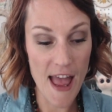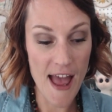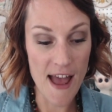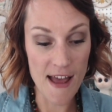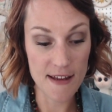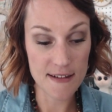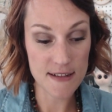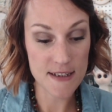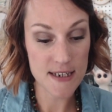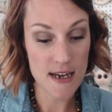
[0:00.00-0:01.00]

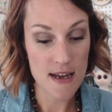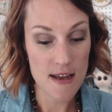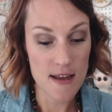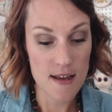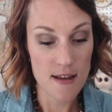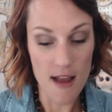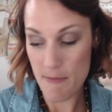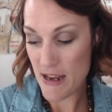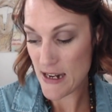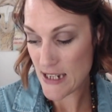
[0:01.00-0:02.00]
And
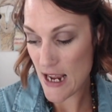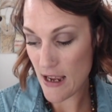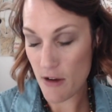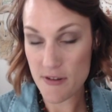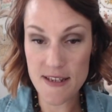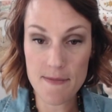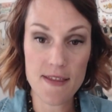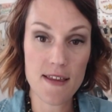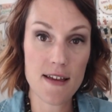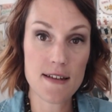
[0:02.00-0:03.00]
I'm going to take out some
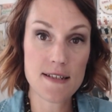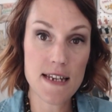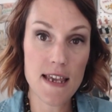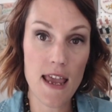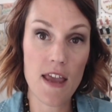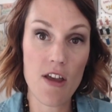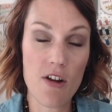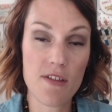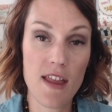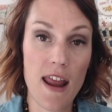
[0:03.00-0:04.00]
of the DK
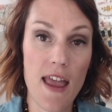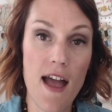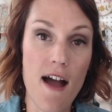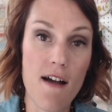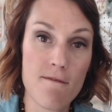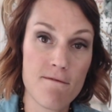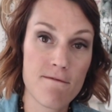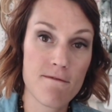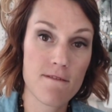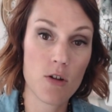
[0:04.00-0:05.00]
yarn that I have
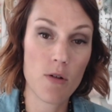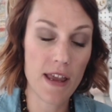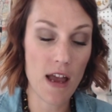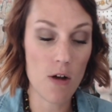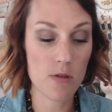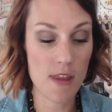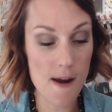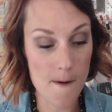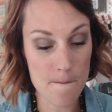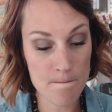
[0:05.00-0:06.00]
going out
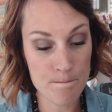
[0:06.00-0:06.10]
there.